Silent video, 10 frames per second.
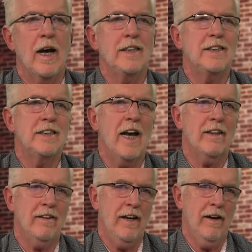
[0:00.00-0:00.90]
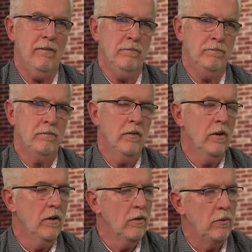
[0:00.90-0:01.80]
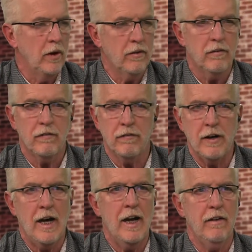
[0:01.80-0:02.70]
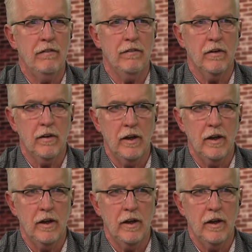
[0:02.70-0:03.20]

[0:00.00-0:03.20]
I sat there with 5